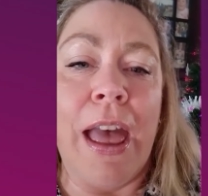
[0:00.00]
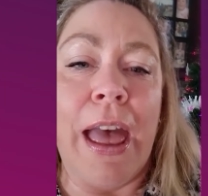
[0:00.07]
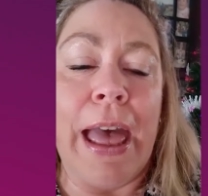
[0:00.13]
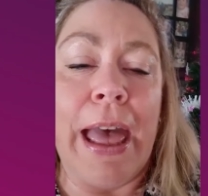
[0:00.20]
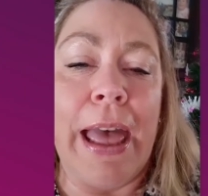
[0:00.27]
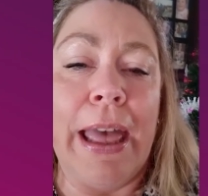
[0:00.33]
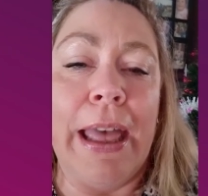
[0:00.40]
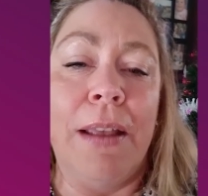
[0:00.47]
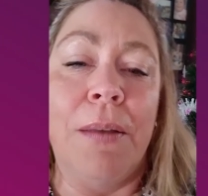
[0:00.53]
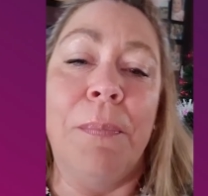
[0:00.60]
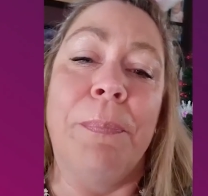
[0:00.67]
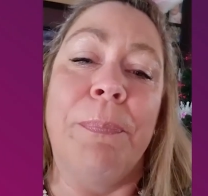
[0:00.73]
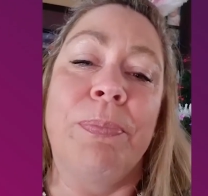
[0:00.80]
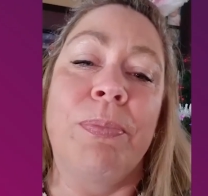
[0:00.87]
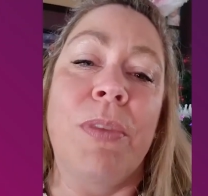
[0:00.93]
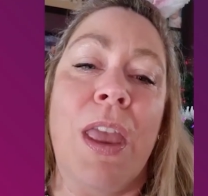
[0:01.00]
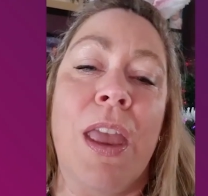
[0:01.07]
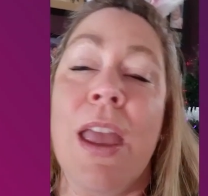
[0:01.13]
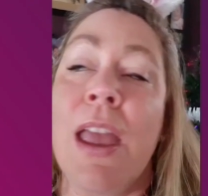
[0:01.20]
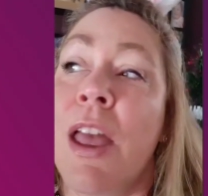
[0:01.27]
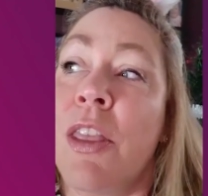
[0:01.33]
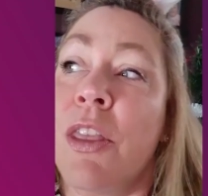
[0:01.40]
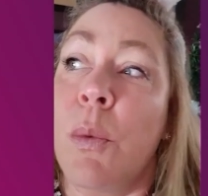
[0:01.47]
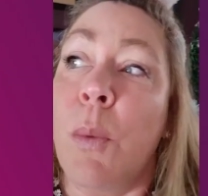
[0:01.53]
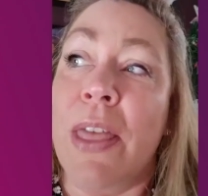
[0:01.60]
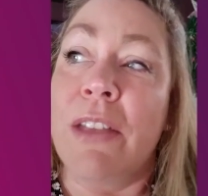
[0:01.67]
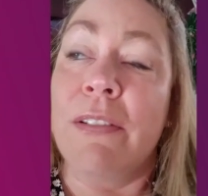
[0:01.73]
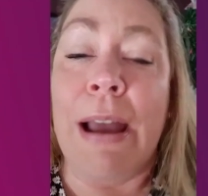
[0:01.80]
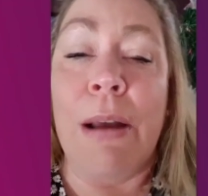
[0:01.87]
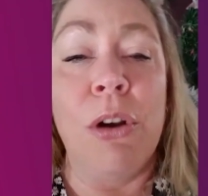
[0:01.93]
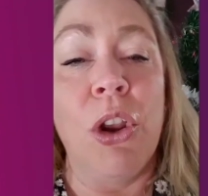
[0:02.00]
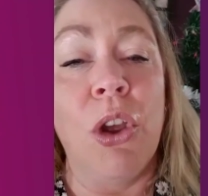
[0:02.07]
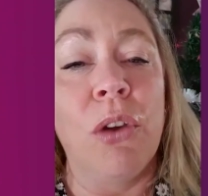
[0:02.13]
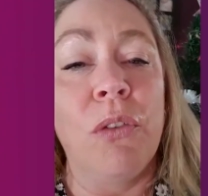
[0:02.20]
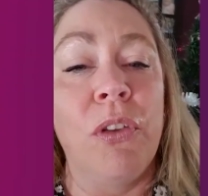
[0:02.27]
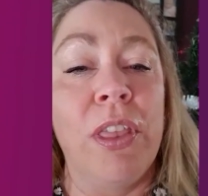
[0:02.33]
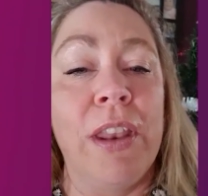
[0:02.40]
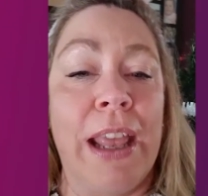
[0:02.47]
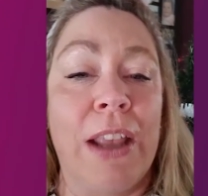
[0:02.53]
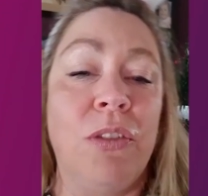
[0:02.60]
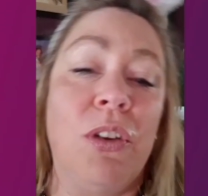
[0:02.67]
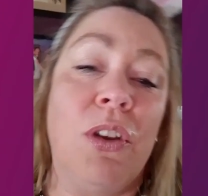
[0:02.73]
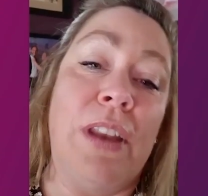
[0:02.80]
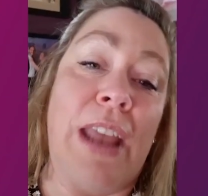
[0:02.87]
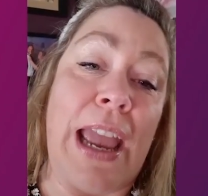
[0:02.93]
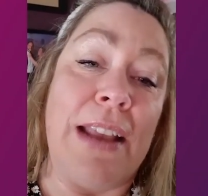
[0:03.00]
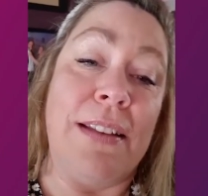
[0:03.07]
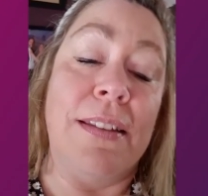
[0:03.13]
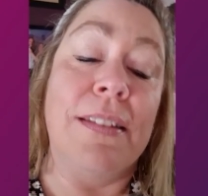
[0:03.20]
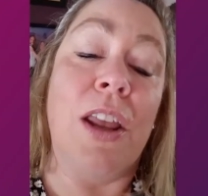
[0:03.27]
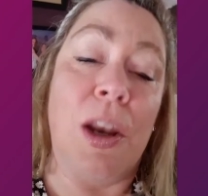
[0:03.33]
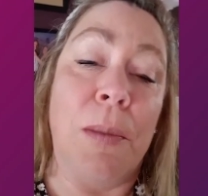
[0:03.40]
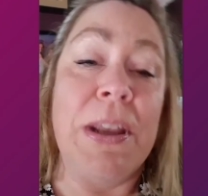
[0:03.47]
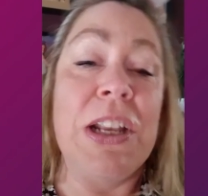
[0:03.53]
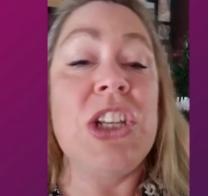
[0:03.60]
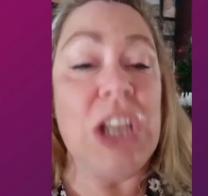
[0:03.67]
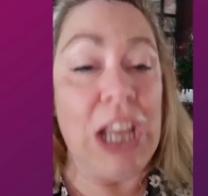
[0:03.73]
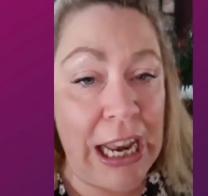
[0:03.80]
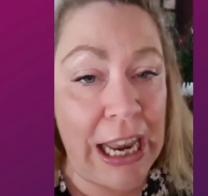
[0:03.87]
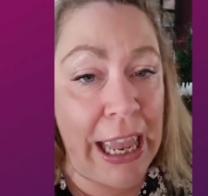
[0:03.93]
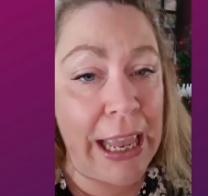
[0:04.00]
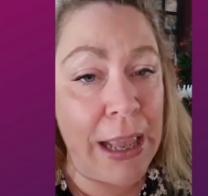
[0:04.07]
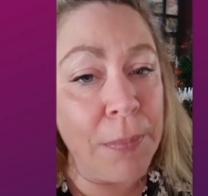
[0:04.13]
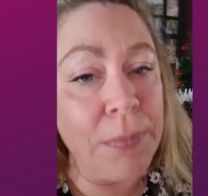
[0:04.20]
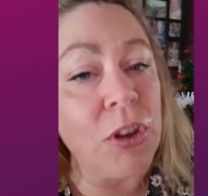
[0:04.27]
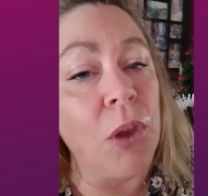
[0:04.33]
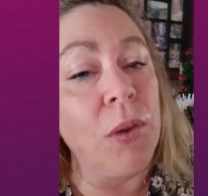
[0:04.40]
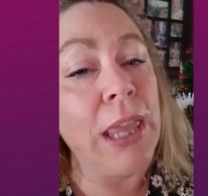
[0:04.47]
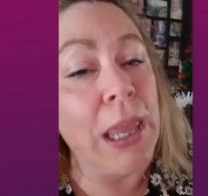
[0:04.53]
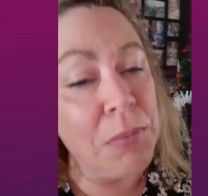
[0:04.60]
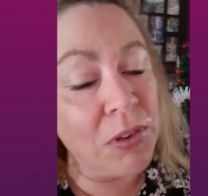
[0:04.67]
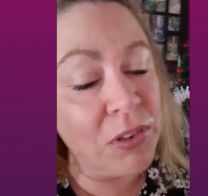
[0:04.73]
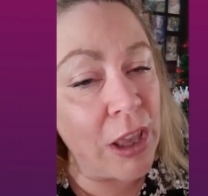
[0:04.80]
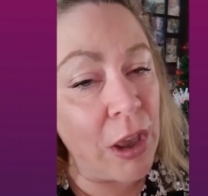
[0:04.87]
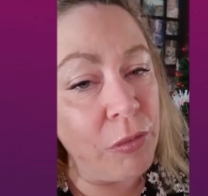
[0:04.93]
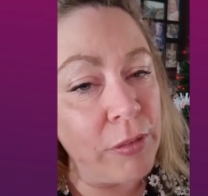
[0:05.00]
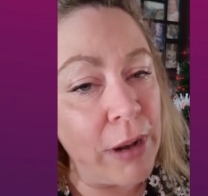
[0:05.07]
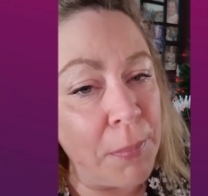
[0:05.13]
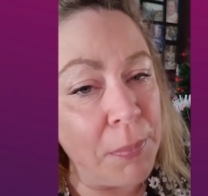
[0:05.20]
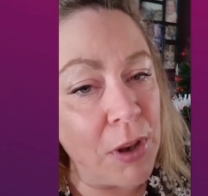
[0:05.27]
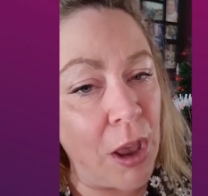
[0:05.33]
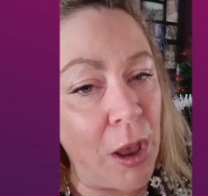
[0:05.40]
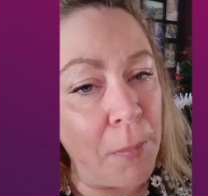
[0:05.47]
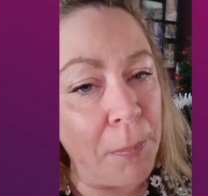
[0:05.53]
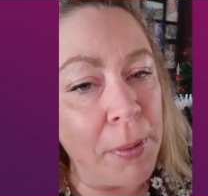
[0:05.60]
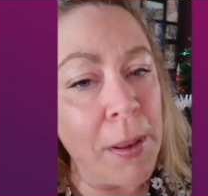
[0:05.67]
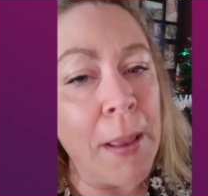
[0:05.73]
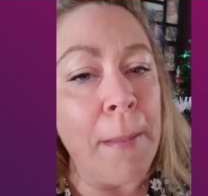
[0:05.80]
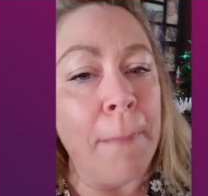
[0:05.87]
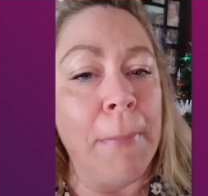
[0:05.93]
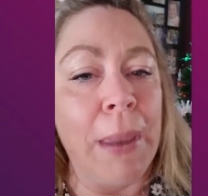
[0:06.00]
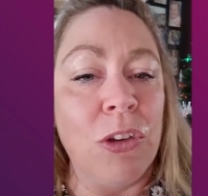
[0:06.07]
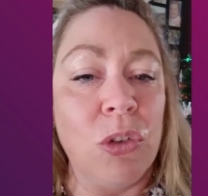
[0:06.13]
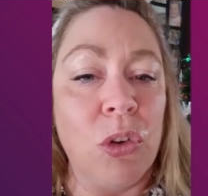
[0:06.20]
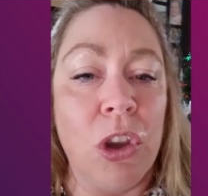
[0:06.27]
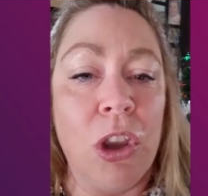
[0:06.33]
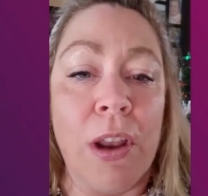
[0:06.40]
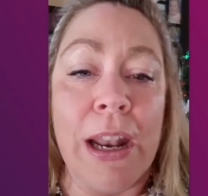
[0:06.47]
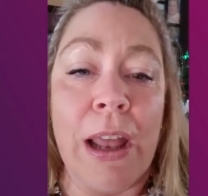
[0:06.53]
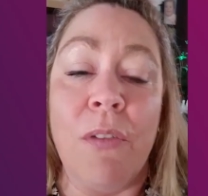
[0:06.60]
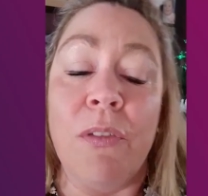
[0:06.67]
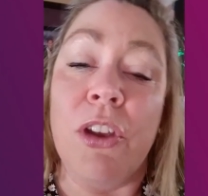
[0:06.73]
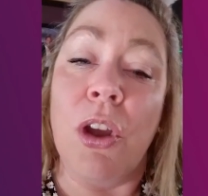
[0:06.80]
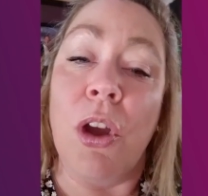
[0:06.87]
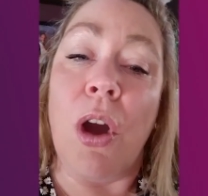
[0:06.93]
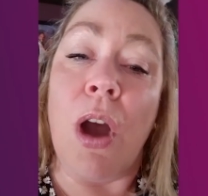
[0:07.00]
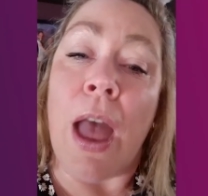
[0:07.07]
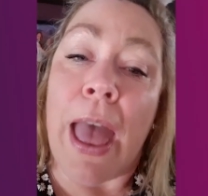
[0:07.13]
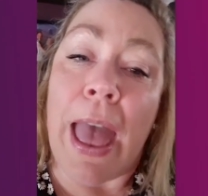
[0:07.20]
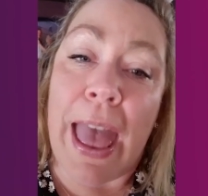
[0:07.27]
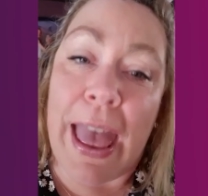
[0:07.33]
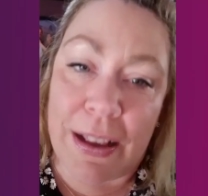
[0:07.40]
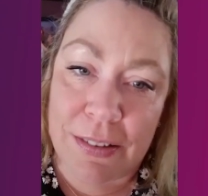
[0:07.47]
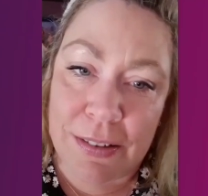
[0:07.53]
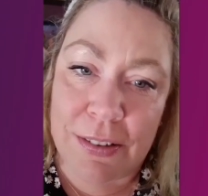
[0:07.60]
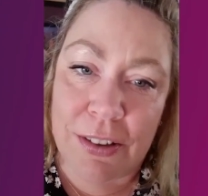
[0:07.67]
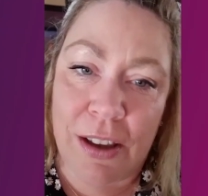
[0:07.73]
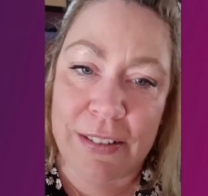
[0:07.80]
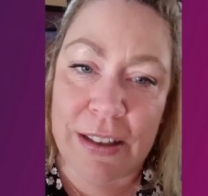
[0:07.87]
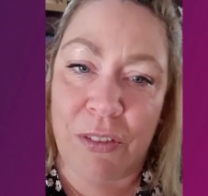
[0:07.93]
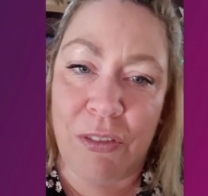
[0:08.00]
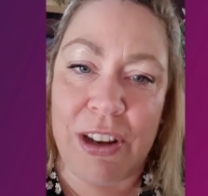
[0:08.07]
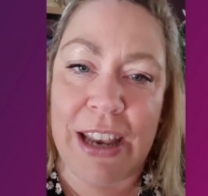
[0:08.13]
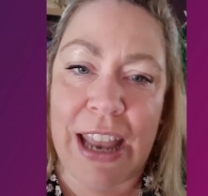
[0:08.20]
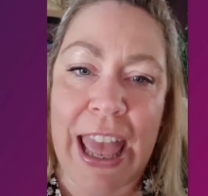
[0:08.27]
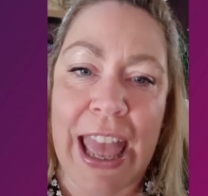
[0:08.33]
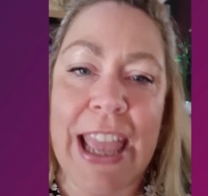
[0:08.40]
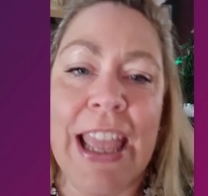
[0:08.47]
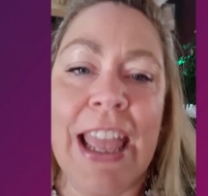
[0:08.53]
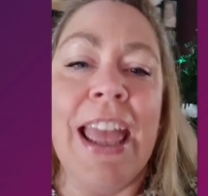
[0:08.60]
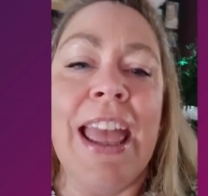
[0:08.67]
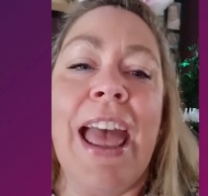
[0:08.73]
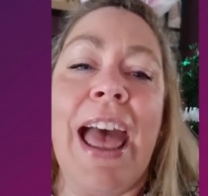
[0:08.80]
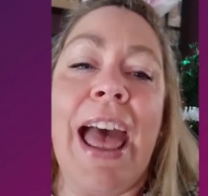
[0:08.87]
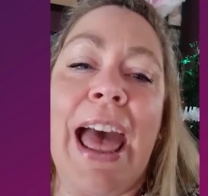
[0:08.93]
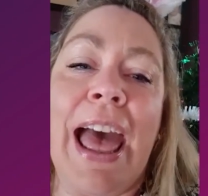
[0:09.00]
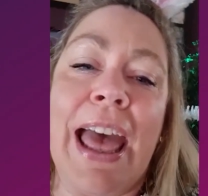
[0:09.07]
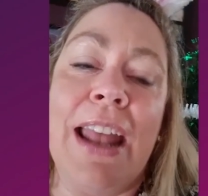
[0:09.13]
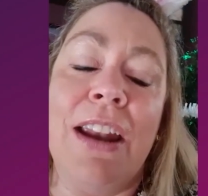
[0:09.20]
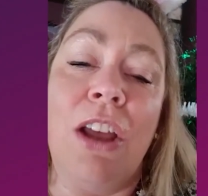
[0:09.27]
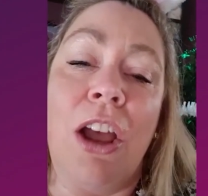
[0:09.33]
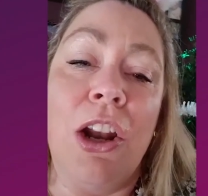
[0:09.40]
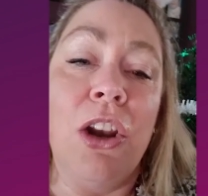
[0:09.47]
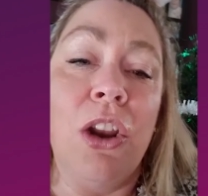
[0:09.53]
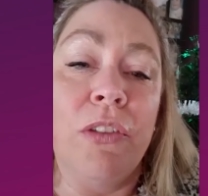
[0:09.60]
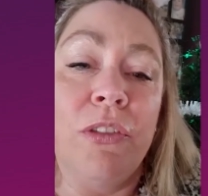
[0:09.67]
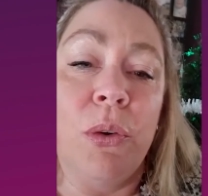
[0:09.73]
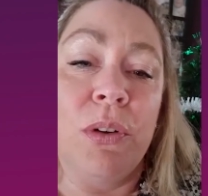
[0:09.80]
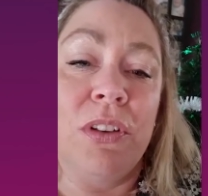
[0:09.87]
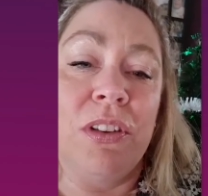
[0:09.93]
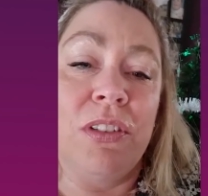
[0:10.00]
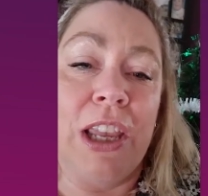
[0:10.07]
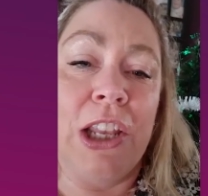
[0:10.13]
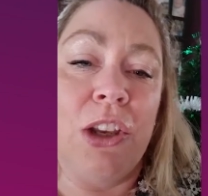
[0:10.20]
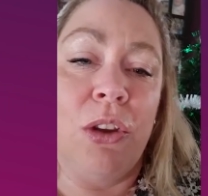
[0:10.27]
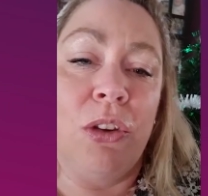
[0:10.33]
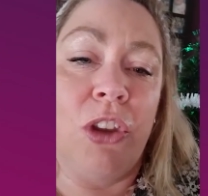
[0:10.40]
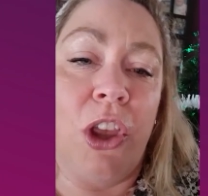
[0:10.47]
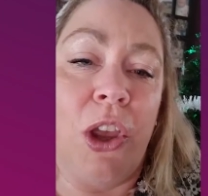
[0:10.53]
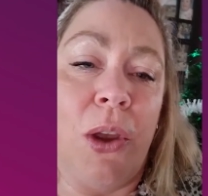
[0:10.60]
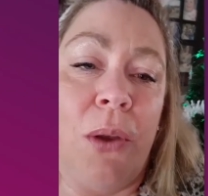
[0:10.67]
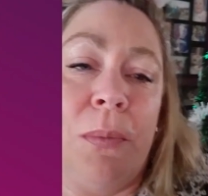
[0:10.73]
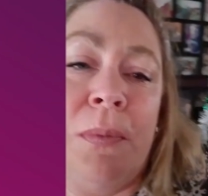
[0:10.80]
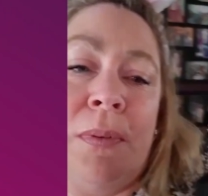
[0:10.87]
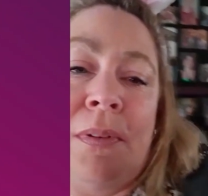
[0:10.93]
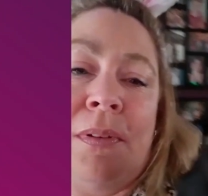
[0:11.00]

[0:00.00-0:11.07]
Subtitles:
The weather outlook for the next few days is going to be chilly, so keep yourself wrapped up. Make sure you're going out for your exercise every day. And I look forward to seeing you soon.